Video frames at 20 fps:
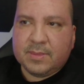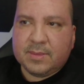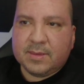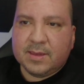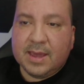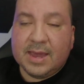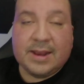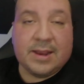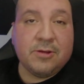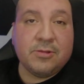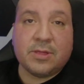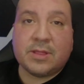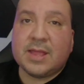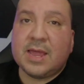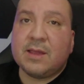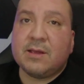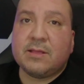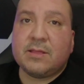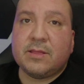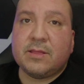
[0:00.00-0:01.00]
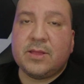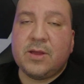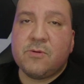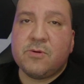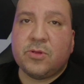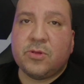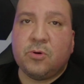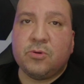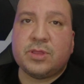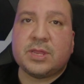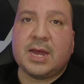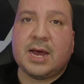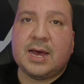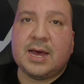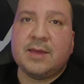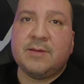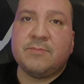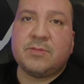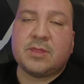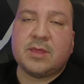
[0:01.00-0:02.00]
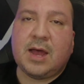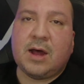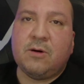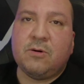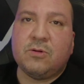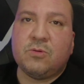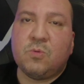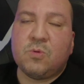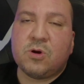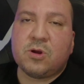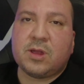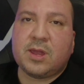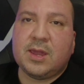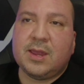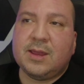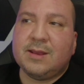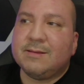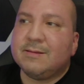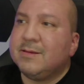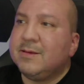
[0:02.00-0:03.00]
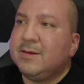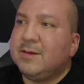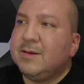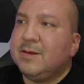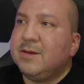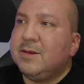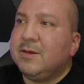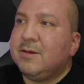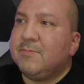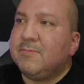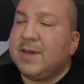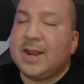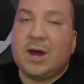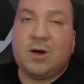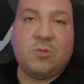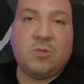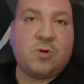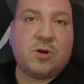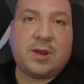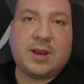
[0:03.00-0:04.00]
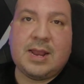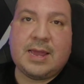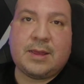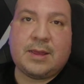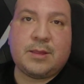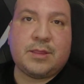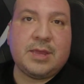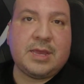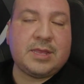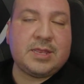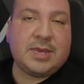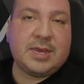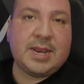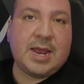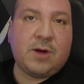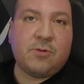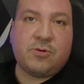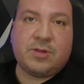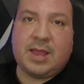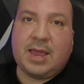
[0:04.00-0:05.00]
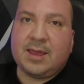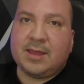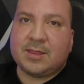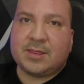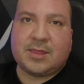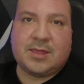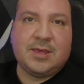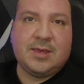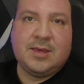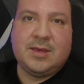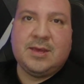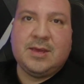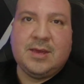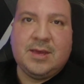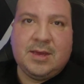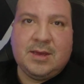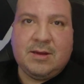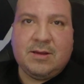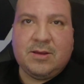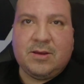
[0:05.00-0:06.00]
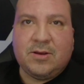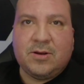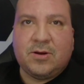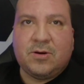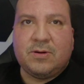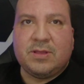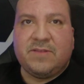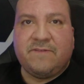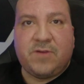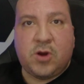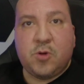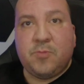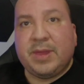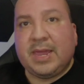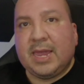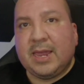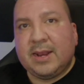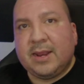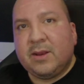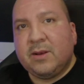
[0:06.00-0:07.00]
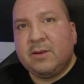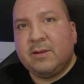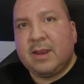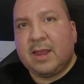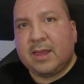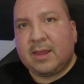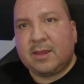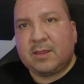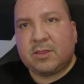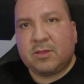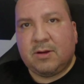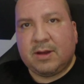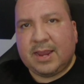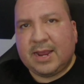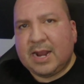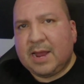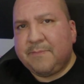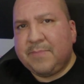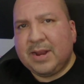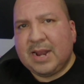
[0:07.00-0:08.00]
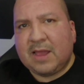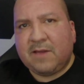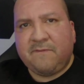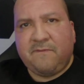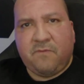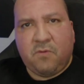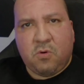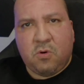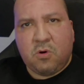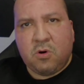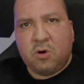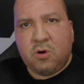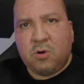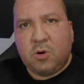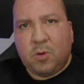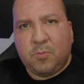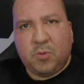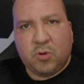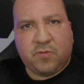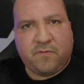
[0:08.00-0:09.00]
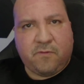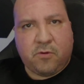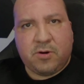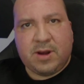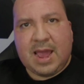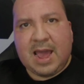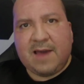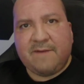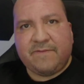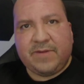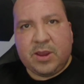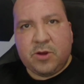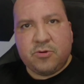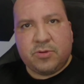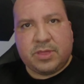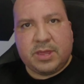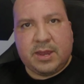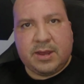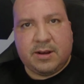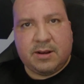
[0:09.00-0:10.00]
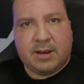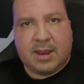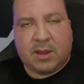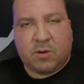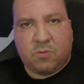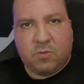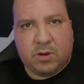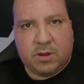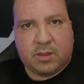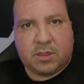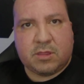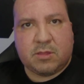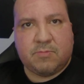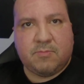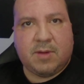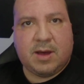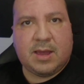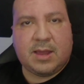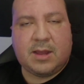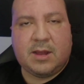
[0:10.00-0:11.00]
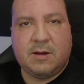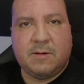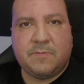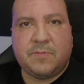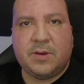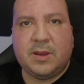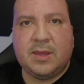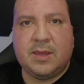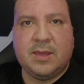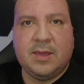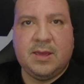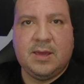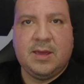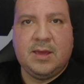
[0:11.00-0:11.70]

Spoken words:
And here's the thing: during those times, I was working like 16-hour days, in the very beginning. Like, so again, I've been like almost 4.5 years in, like, with my company.